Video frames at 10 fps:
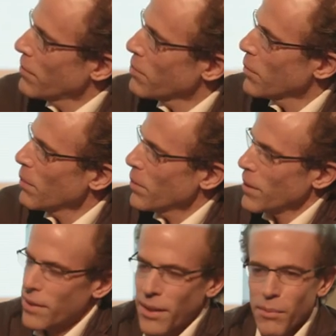in for my
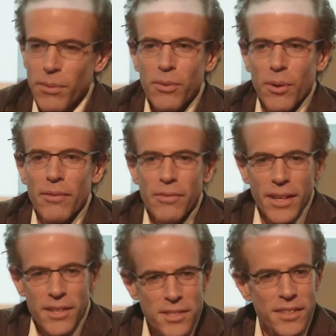book there before I
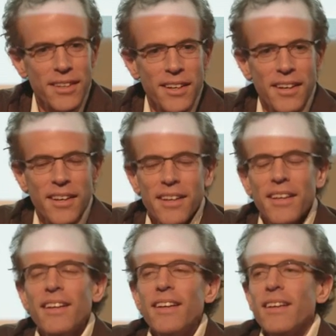finish. Uh,
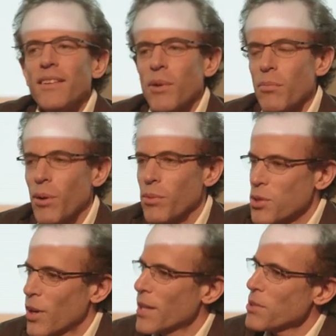my
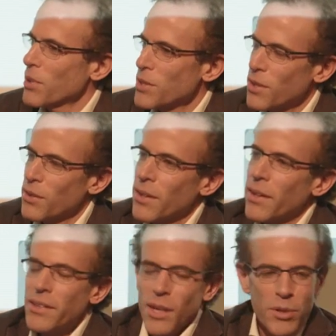publisher asked me
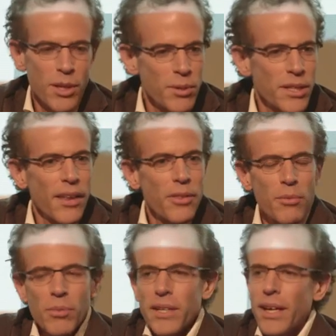to.
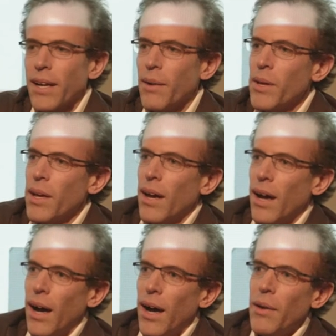www.thirdplate.com.
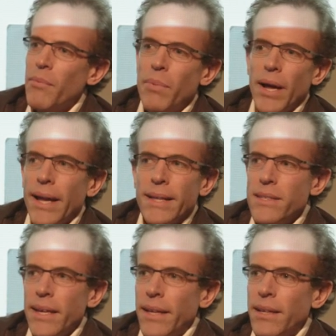Uh, but it,
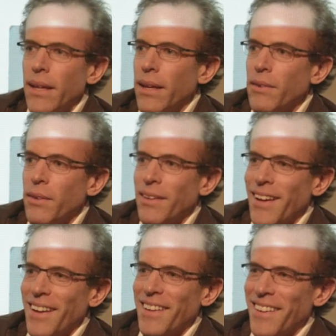it's downstairs it, for
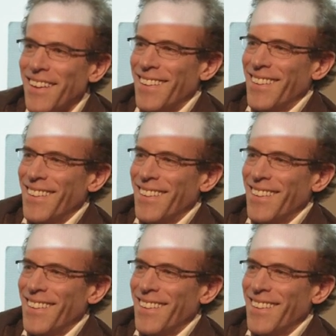sale yeah. on